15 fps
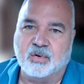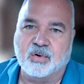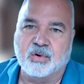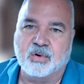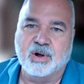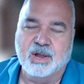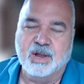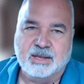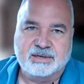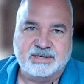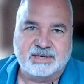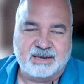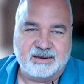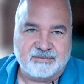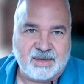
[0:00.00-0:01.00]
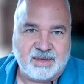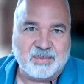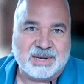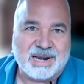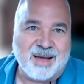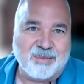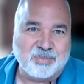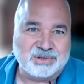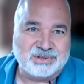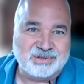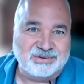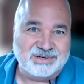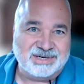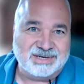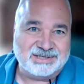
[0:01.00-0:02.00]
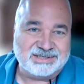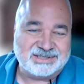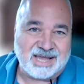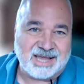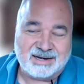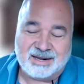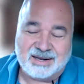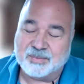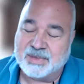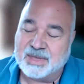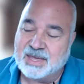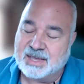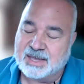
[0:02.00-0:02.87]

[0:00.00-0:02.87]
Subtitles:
or to give them an opportunity to sign up.